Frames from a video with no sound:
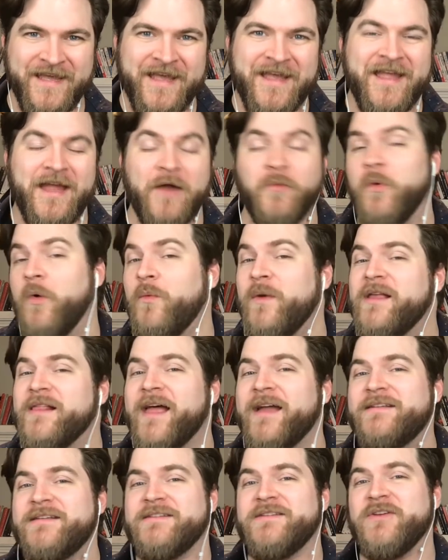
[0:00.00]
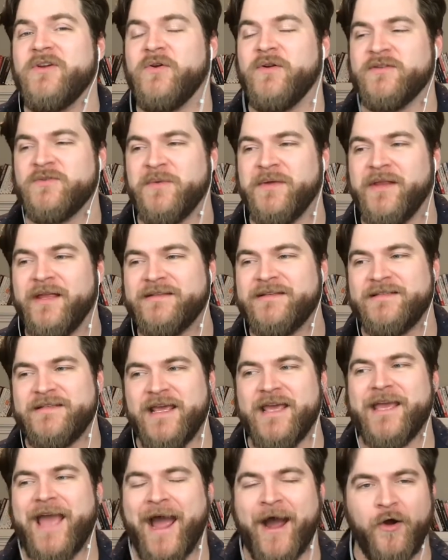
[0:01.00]
And what we like to do is we like to
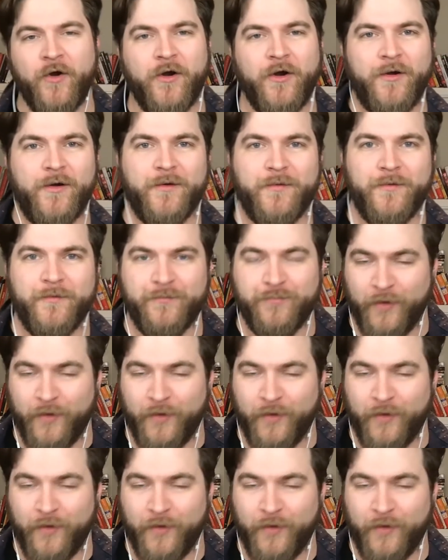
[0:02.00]
take our